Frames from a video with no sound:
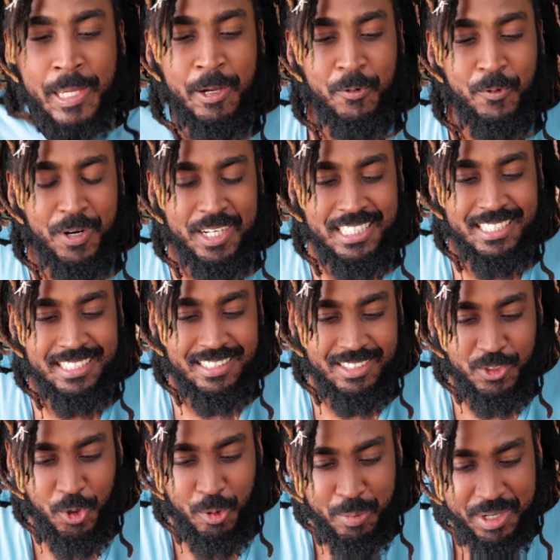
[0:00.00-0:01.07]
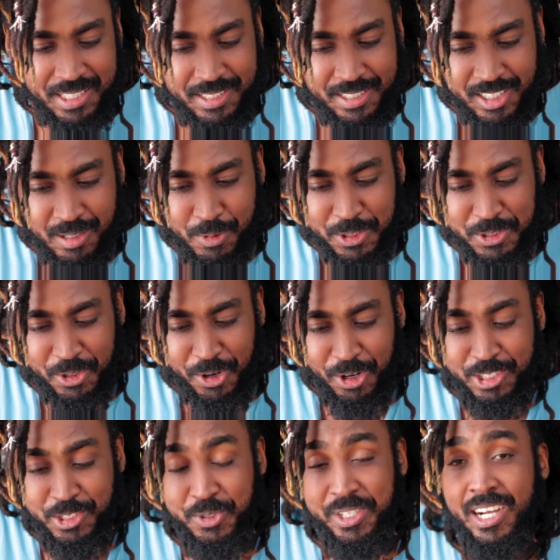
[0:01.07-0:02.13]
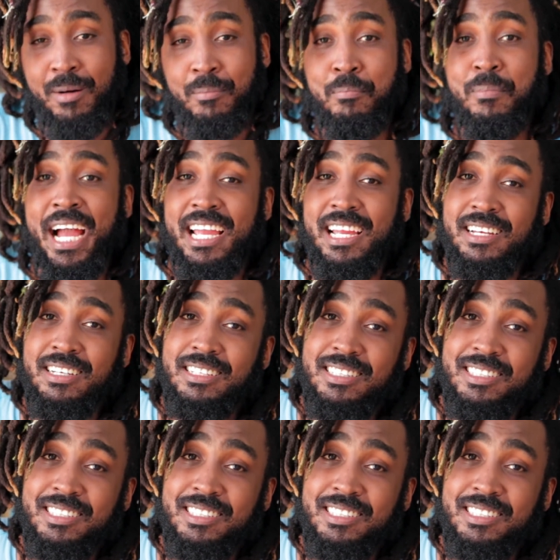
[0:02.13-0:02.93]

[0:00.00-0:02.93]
What is the dopest thing about Audrey? Her mind.